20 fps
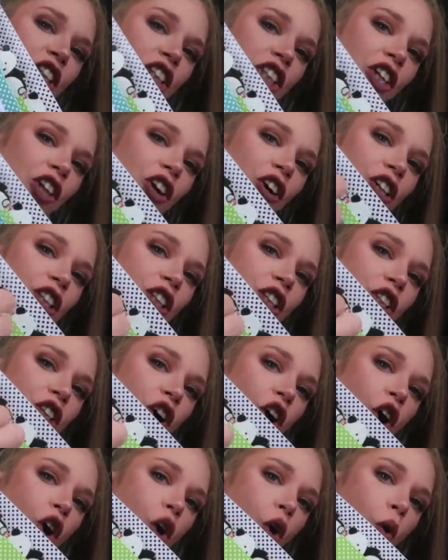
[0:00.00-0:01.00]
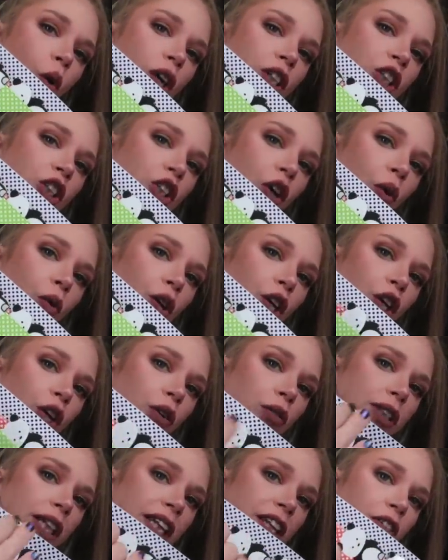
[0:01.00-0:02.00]
just look so, so
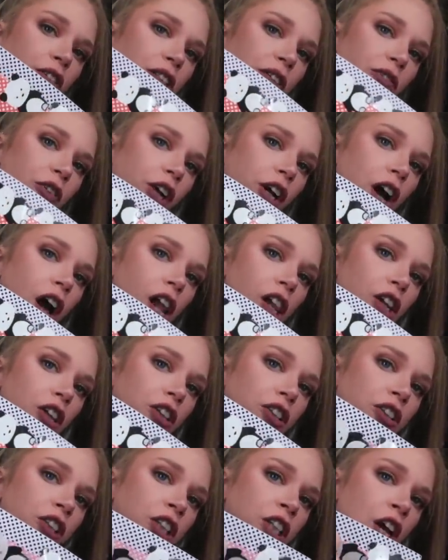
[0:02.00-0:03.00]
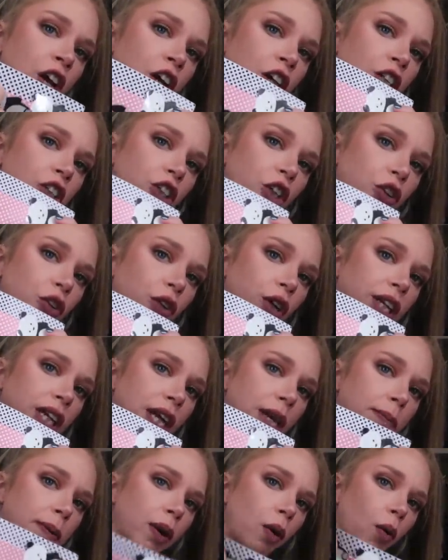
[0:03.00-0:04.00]
cute, and they're different colors, so you could
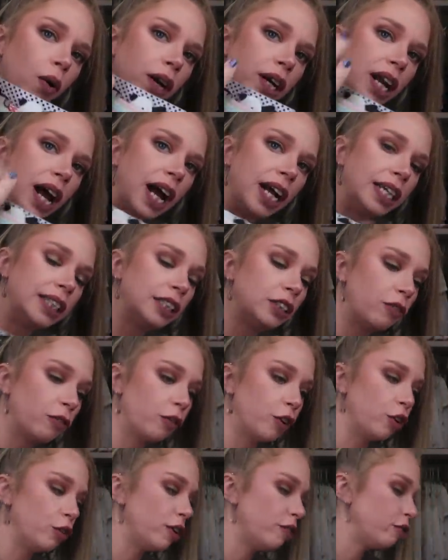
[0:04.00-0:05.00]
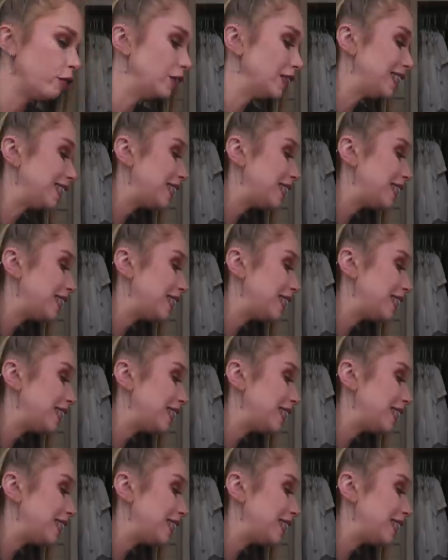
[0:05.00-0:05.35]
keep it organized for your different